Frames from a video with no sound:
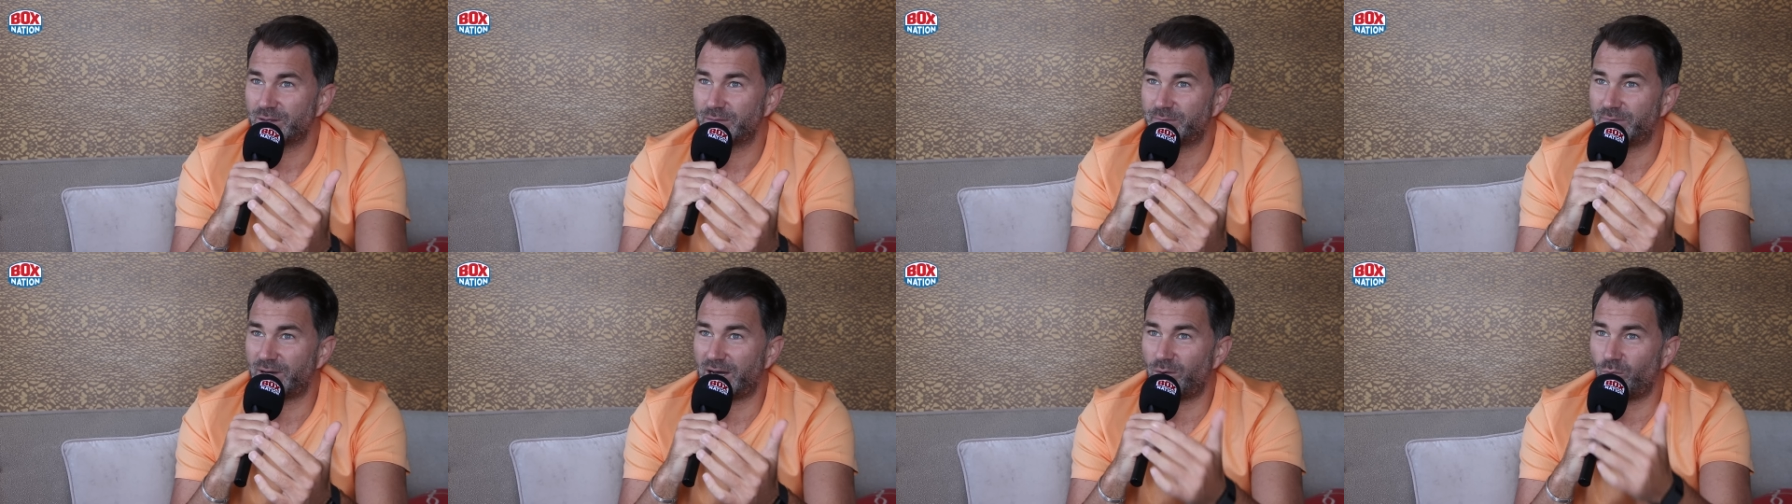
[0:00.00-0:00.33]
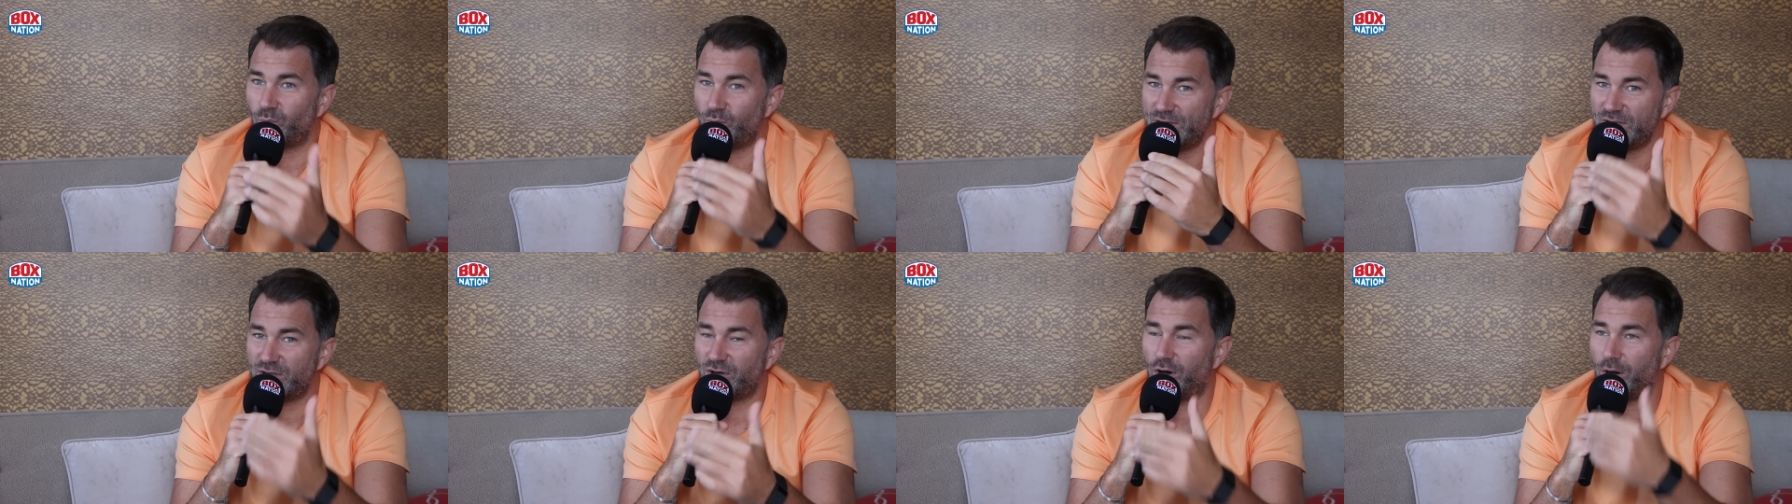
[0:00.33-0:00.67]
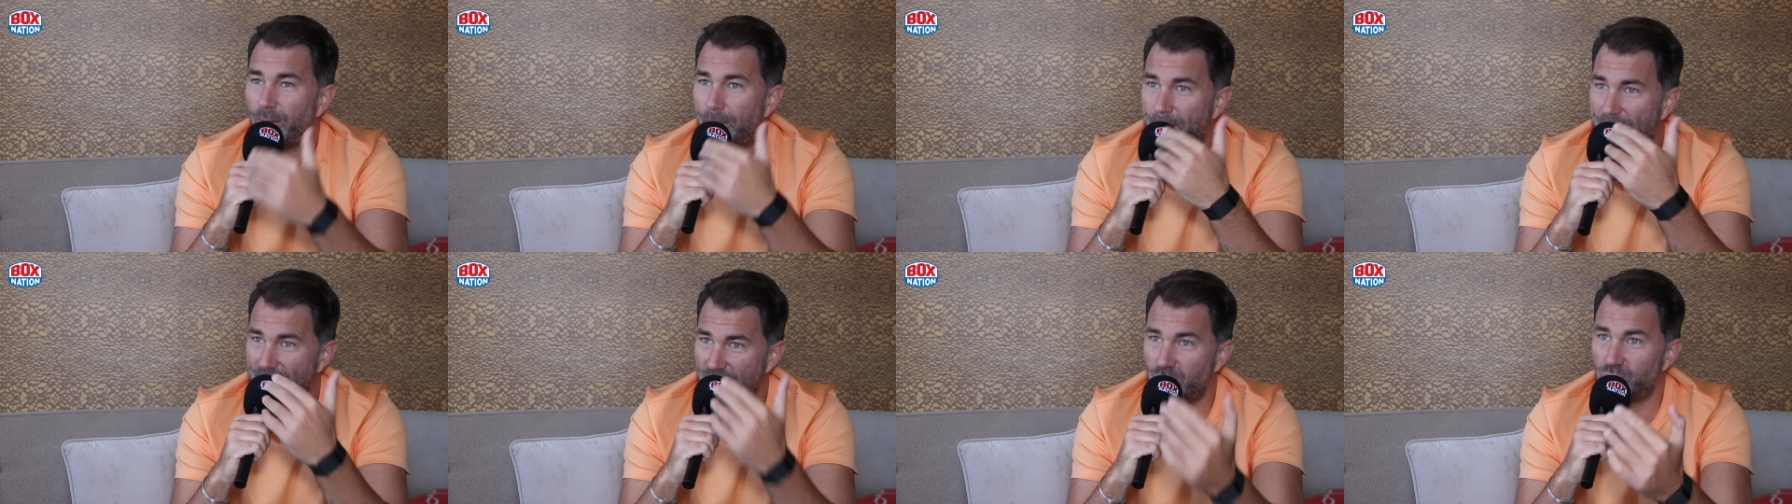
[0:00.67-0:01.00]
But we got
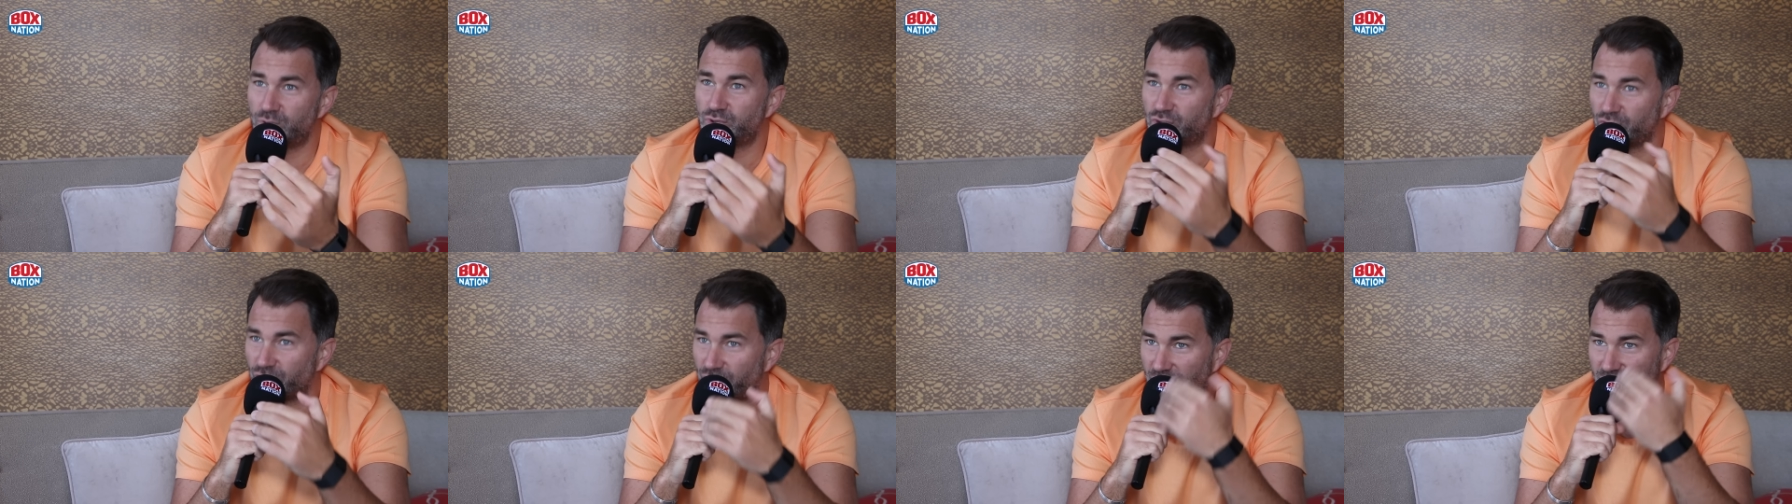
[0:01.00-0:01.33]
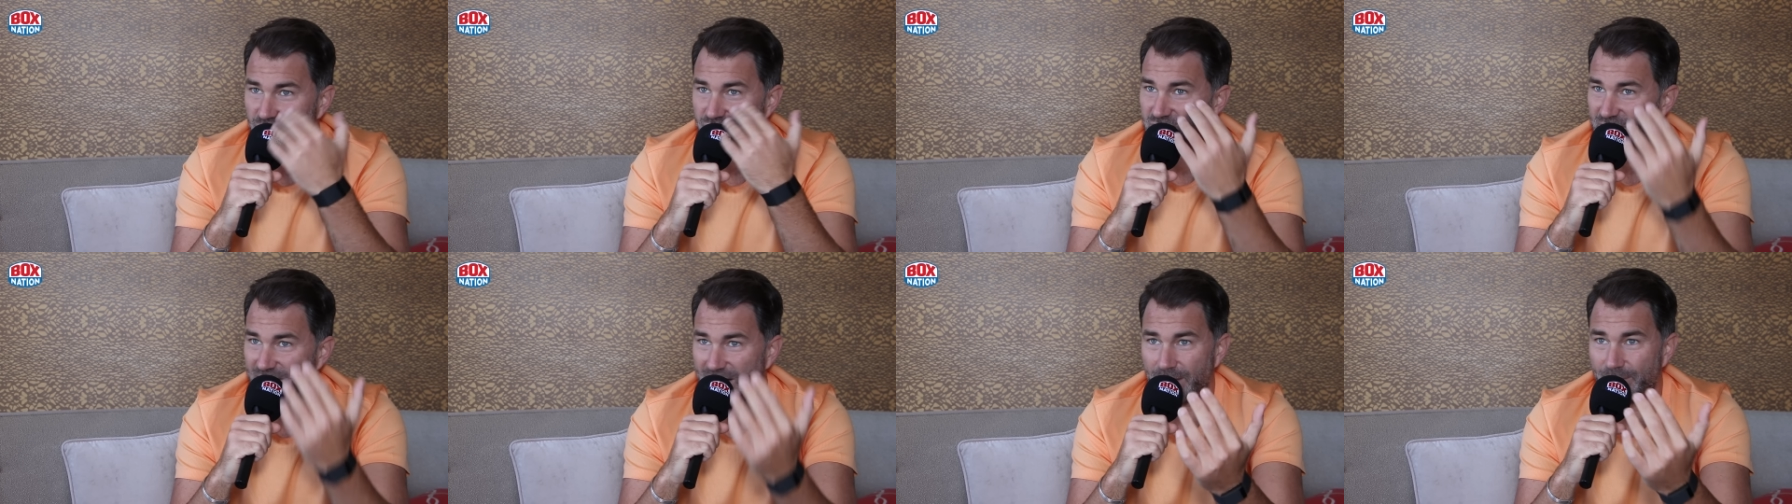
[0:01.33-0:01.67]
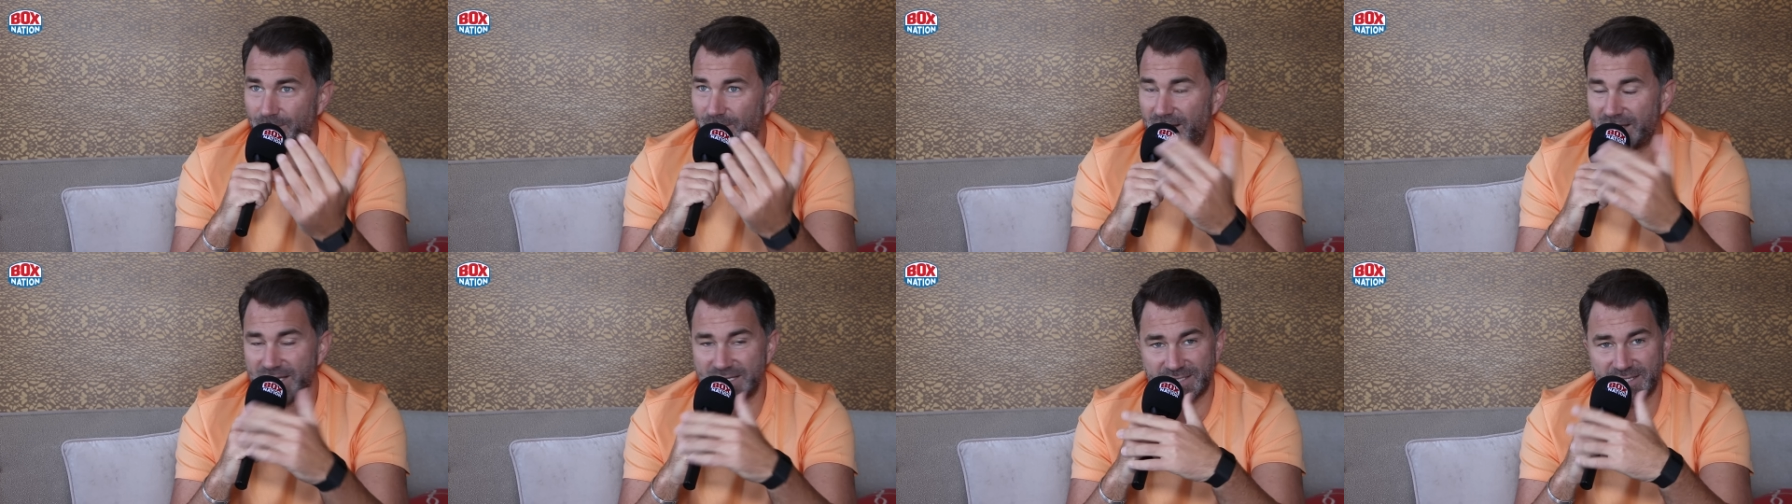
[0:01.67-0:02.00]
to build Jaron to that
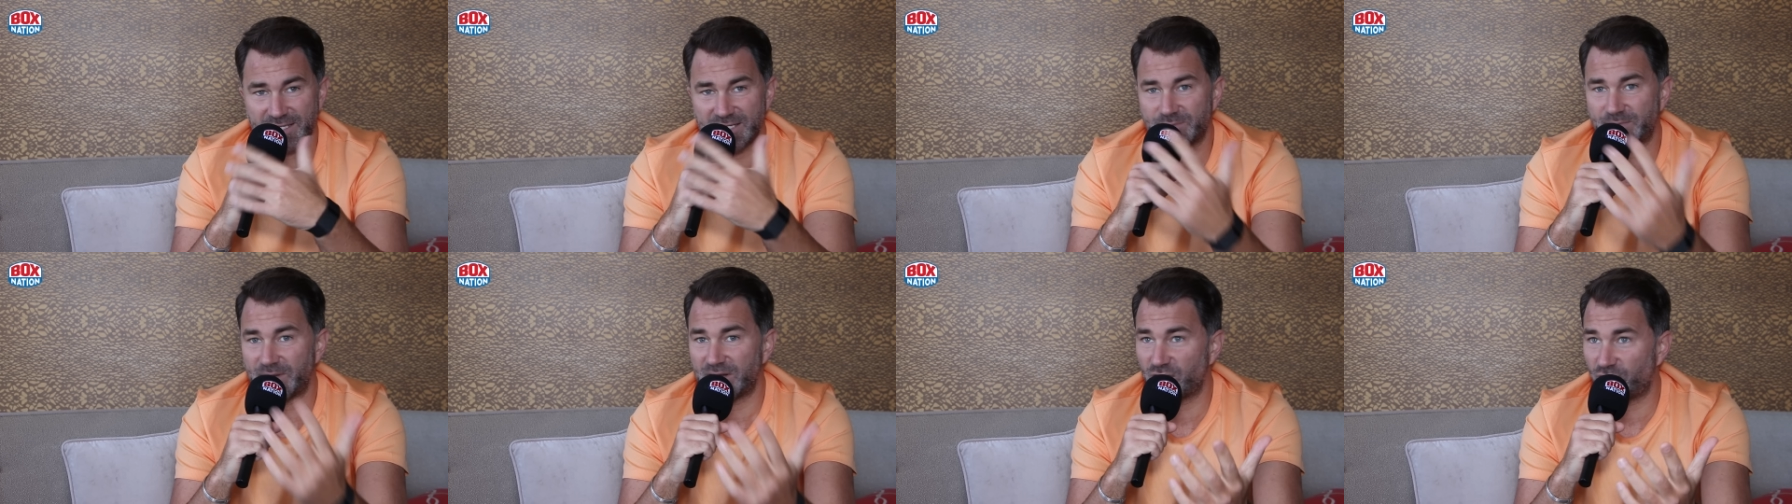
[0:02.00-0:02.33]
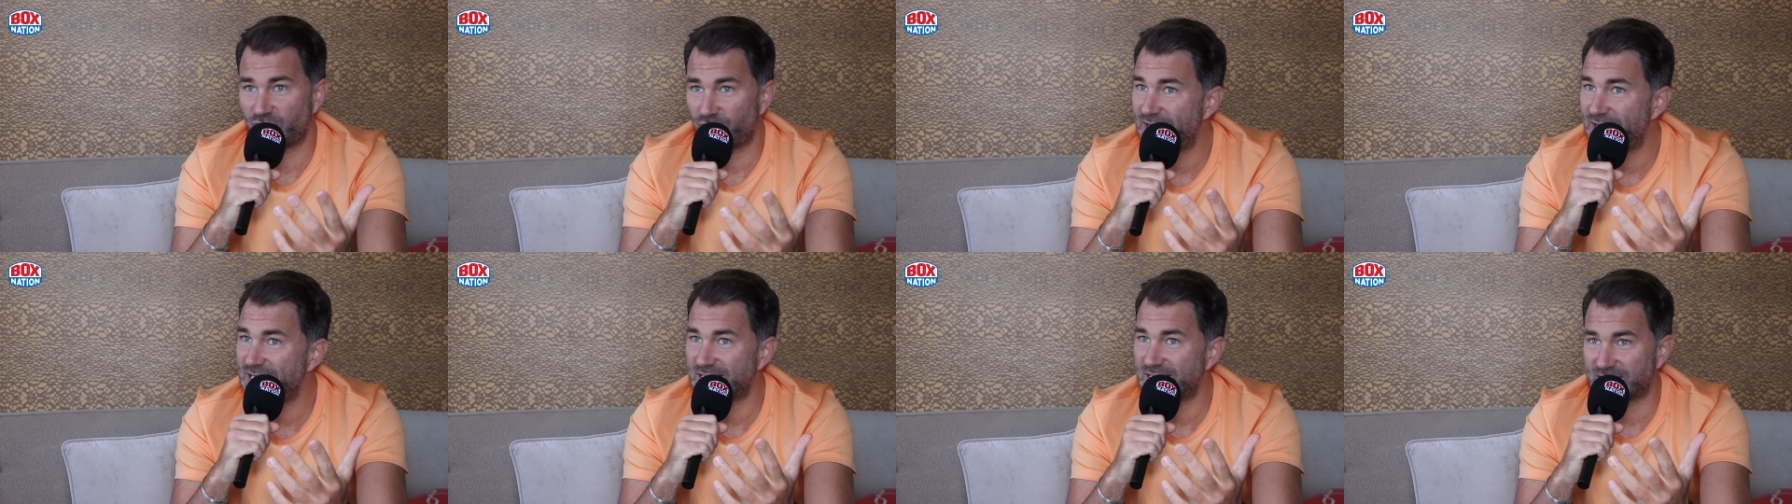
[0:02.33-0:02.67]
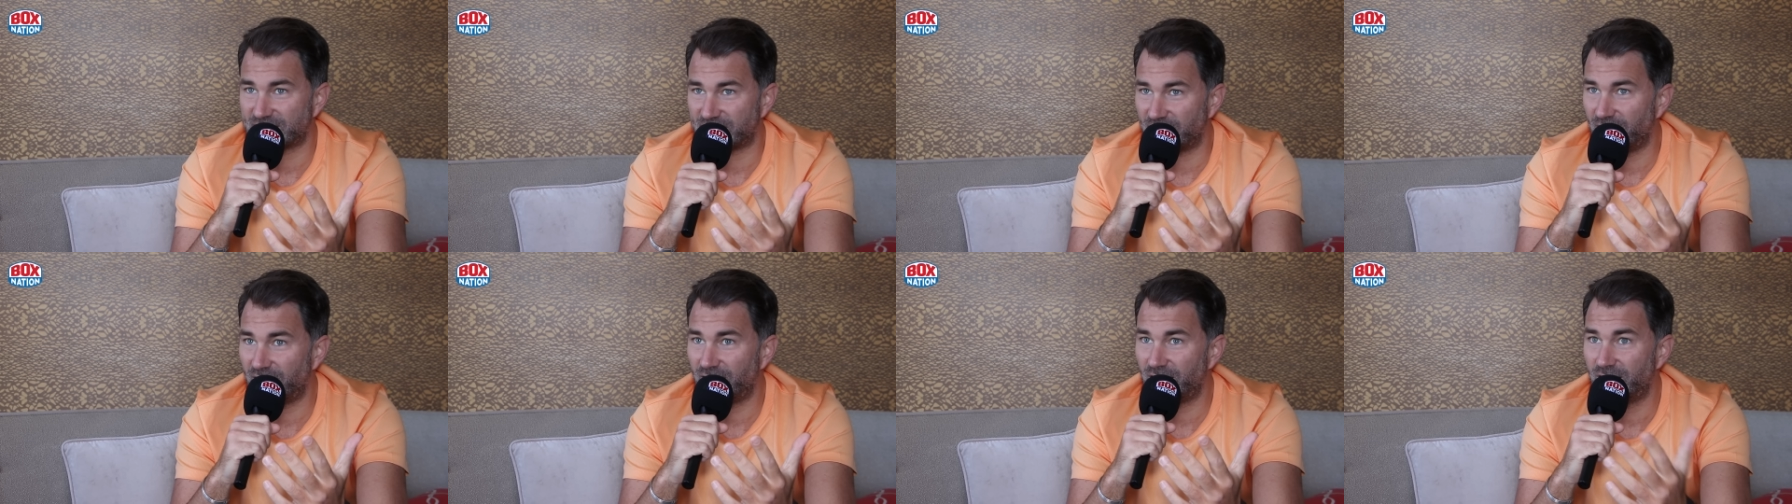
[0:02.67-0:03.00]
place, and it's been a great
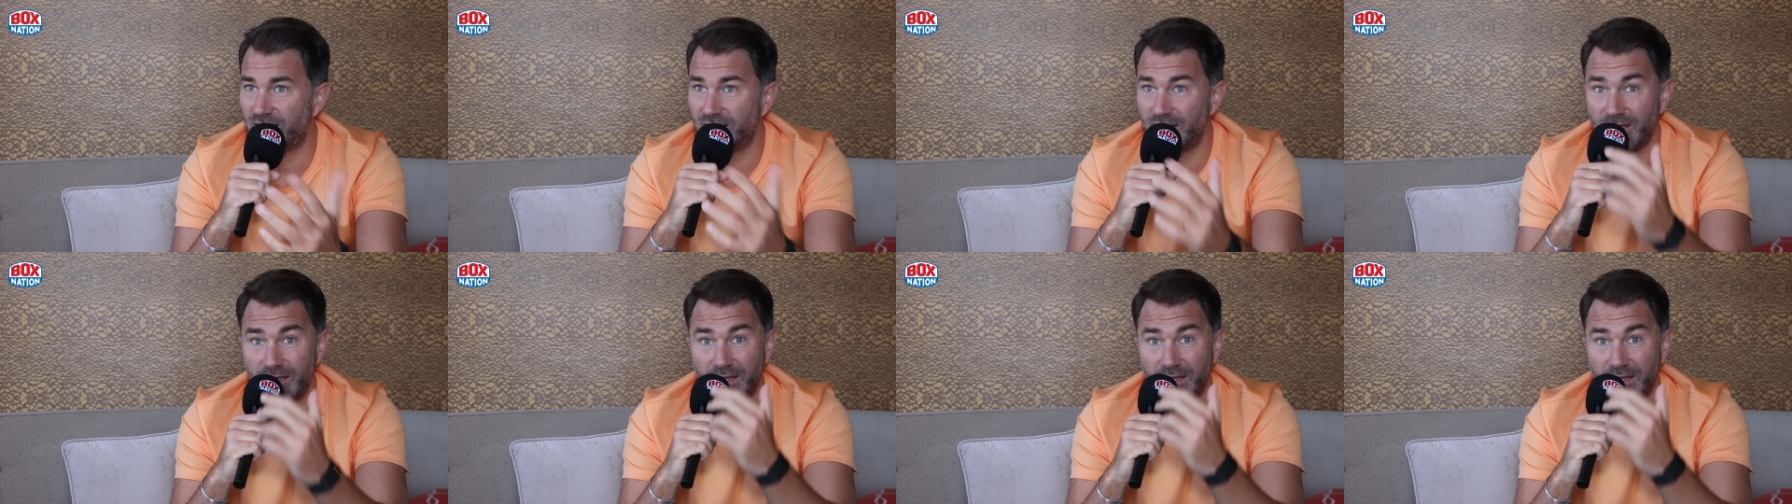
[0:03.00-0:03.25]
start.